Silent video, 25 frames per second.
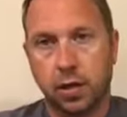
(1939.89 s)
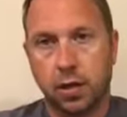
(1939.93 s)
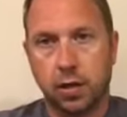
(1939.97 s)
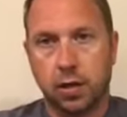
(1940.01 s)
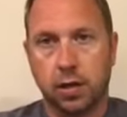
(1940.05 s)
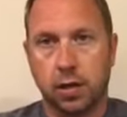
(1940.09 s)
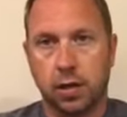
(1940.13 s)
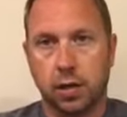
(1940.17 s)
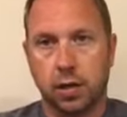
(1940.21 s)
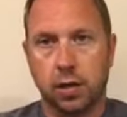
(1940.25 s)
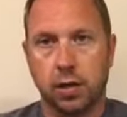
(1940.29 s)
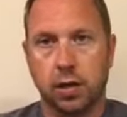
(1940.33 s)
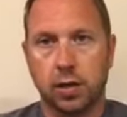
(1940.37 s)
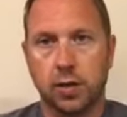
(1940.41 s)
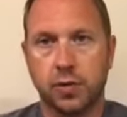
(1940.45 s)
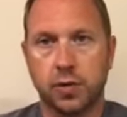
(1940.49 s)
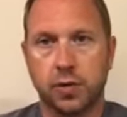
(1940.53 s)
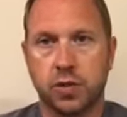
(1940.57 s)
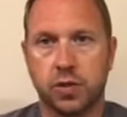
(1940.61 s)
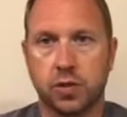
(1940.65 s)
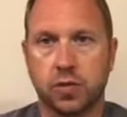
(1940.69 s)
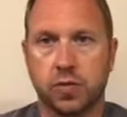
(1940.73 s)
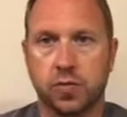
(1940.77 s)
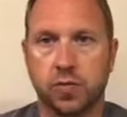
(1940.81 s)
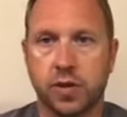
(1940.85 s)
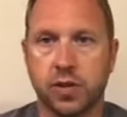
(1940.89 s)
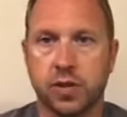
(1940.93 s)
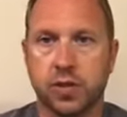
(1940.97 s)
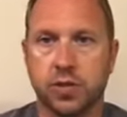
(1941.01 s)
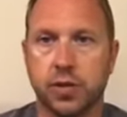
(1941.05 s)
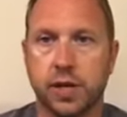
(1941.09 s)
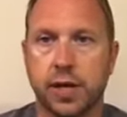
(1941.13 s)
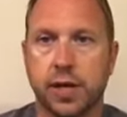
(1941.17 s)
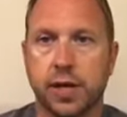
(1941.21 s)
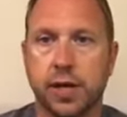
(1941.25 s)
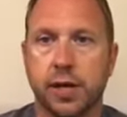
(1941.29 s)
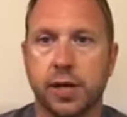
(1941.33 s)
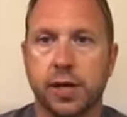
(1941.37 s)
It was so
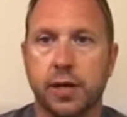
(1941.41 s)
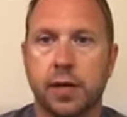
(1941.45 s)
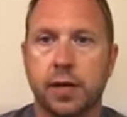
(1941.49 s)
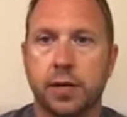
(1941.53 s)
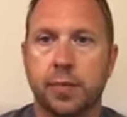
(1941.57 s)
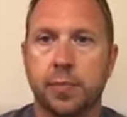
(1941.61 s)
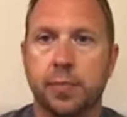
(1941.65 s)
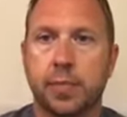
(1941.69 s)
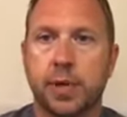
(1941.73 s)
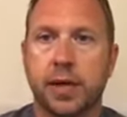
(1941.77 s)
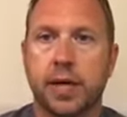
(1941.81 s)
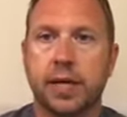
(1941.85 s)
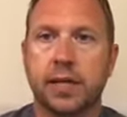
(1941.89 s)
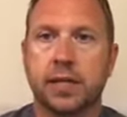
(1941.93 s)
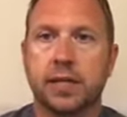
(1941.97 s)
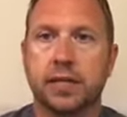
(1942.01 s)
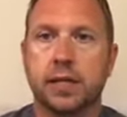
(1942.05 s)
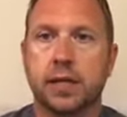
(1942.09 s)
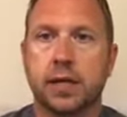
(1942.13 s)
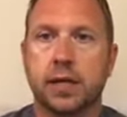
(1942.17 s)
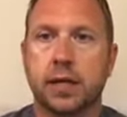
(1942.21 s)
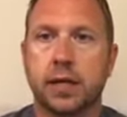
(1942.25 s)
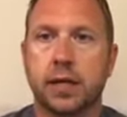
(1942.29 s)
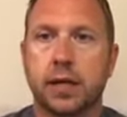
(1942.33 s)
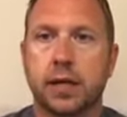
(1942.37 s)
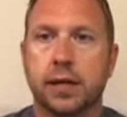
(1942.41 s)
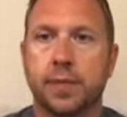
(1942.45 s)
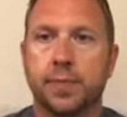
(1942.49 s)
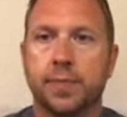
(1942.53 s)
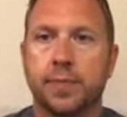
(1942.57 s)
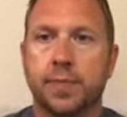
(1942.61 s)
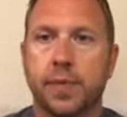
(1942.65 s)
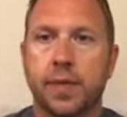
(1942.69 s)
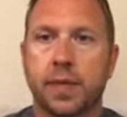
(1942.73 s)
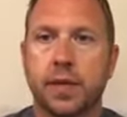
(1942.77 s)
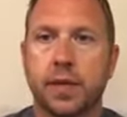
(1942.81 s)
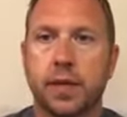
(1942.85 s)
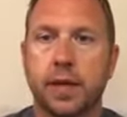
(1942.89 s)
frustrating. But
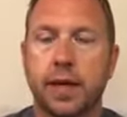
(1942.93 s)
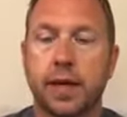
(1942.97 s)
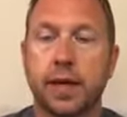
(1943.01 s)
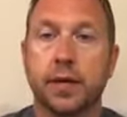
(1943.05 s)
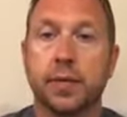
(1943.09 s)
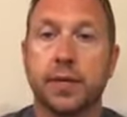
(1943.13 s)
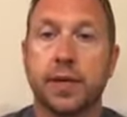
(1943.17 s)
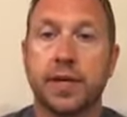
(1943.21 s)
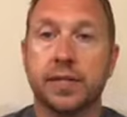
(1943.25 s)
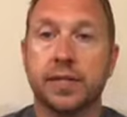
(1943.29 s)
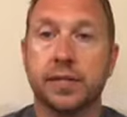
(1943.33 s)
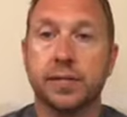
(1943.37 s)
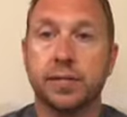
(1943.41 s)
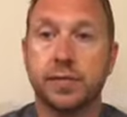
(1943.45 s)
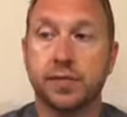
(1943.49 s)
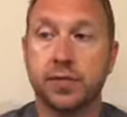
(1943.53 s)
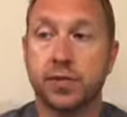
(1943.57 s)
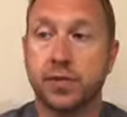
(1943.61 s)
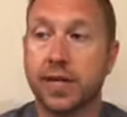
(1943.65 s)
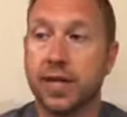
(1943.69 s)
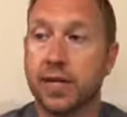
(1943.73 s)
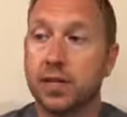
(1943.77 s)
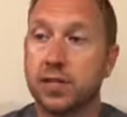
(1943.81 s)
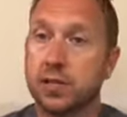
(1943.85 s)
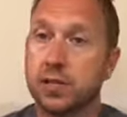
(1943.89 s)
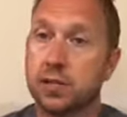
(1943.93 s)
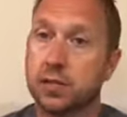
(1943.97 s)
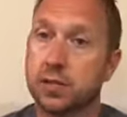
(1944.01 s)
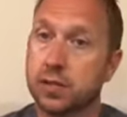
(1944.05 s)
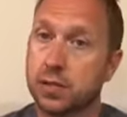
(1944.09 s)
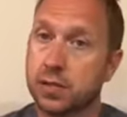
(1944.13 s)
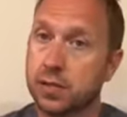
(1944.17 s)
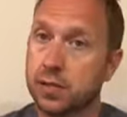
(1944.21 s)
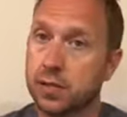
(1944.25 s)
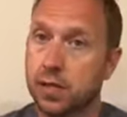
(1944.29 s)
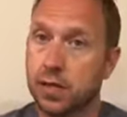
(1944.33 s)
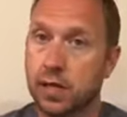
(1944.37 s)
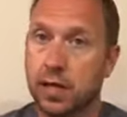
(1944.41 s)
anyways, so I
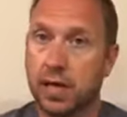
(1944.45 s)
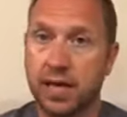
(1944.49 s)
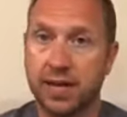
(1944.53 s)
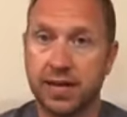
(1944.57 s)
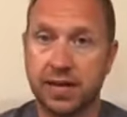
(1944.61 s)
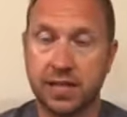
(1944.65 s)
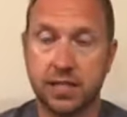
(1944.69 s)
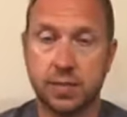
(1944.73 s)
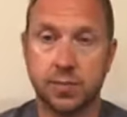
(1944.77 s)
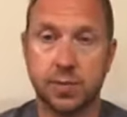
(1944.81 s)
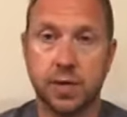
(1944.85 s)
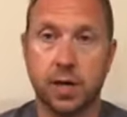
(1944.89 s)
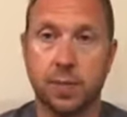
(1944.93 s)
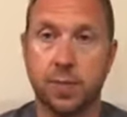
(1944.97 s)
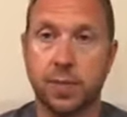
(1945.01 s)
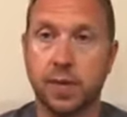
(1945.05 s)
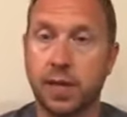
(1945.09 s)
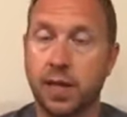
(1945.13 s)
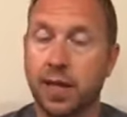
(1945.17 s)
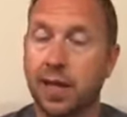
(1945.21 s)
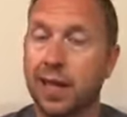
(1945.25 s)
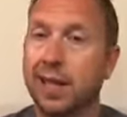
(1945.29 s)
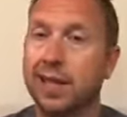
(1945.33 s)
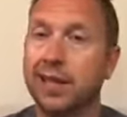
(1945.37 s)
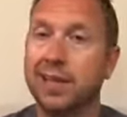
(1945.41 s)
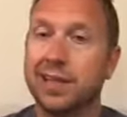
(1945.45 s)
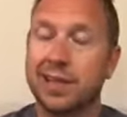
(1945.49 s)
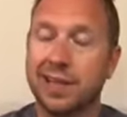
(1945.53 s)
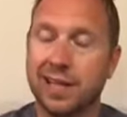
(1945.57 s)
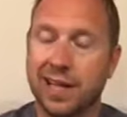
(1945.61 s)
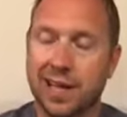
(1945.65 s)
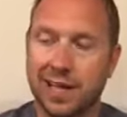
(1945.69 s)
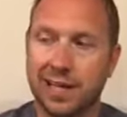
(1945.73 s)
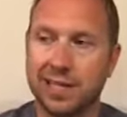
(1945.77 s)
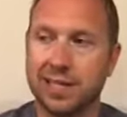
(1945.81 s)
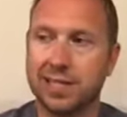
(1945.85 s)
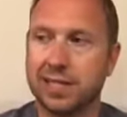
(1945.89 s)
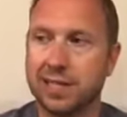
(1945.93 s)
got a
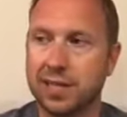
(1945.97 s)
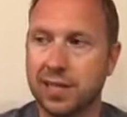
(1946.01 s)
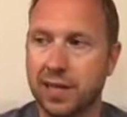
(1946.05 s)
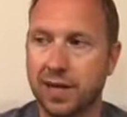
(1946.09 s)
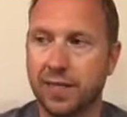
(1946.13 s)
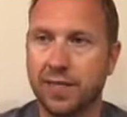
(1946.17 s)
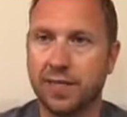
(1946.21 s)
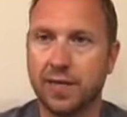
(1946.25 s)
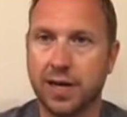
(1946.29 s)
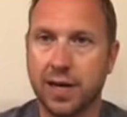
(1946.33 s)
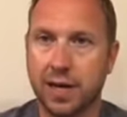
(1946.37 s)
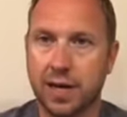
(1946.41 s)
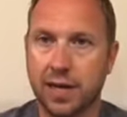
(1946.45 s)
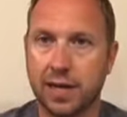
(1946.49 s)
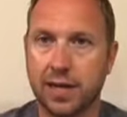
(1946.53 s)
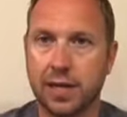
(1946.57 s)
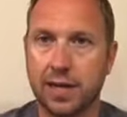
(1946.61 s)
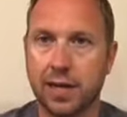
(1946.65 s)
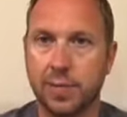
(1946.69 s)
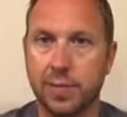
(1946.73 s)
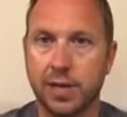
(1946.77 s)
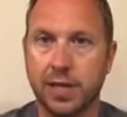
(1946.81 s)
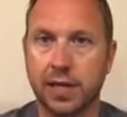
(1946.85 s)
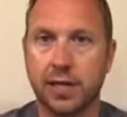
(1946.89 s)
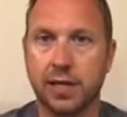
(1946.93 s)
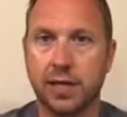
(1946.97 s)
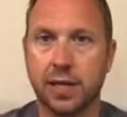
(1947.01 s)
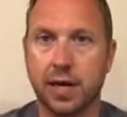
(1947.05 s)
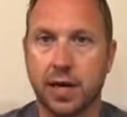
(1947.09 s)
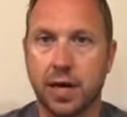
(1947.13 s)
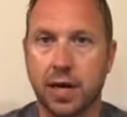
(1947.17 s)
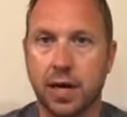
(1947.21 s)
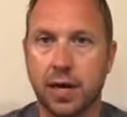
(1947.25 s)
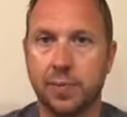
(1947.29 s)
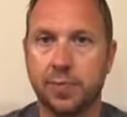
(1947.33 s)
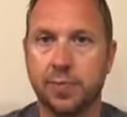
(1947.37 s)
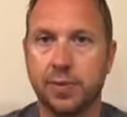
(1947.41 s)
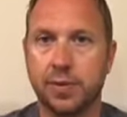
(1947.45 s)
lot of stuff kind of coming in the
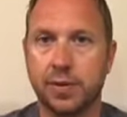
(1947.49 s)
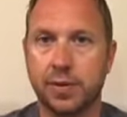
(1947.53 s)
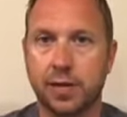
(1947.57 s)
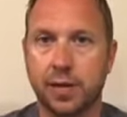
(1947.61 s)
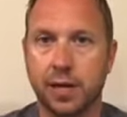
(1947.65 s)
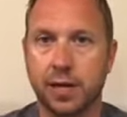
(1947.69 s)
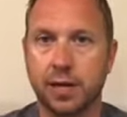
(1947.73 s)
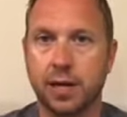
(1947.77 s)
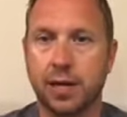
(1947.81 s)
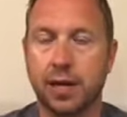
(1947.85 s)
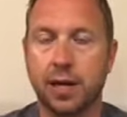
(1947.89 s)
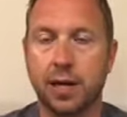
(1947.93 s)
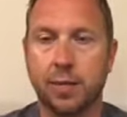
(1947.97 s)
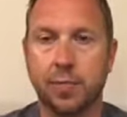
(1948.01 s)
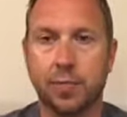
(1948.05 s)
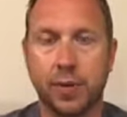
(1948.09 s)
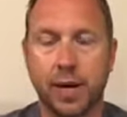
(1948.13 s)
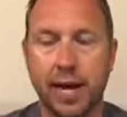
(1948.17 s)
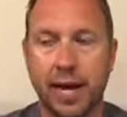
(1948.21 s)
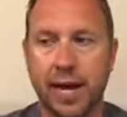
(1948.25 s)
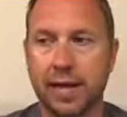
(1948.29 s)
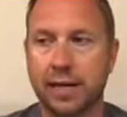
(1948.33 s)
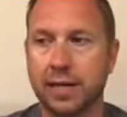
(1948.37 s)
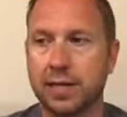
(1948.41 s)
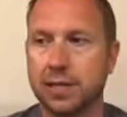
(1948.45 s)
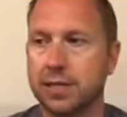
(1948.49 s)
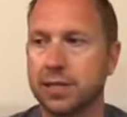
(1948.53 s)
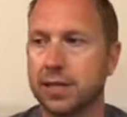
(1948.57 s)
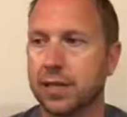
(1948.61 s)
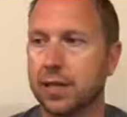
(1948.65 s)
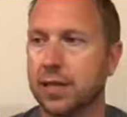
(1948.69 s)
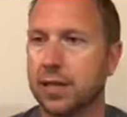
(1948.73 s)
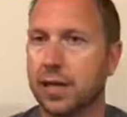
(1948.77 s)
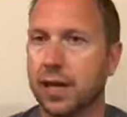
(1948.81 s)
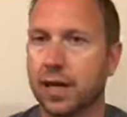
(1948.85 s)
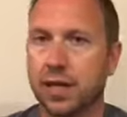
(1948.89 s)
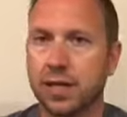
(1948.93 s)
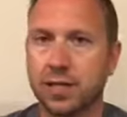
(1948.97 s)
hopper, and a lot of practice and a
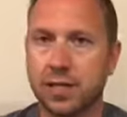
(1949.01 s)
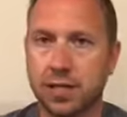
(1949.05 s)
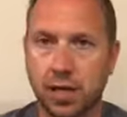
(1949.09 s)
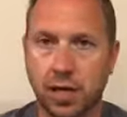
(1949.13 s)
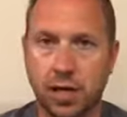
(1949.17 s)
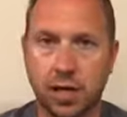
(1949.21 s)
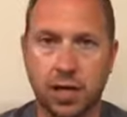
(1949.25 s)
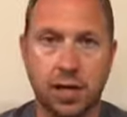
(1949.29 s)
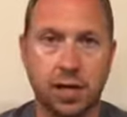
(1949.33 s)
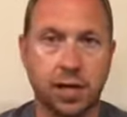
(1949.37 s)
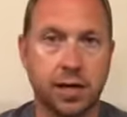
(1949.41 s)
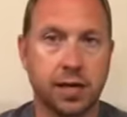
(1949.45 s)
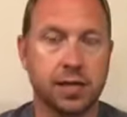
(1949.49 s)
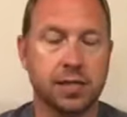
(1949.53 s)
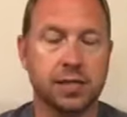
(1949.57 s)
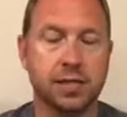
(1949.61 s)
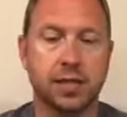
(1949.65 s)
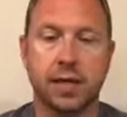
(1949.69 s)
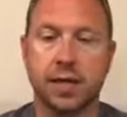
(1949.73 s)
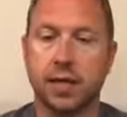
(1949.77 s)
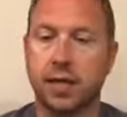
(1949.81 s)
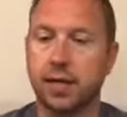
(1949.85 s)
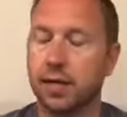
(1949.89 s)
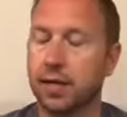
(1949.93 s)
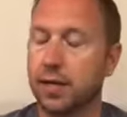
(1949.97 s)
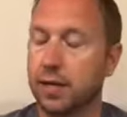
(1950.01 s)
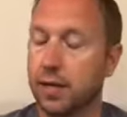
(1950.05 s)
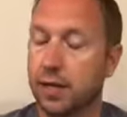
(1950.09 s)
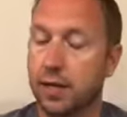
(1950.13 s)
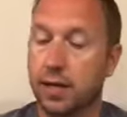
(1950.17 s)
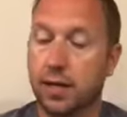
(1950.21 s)
lot of dogs, and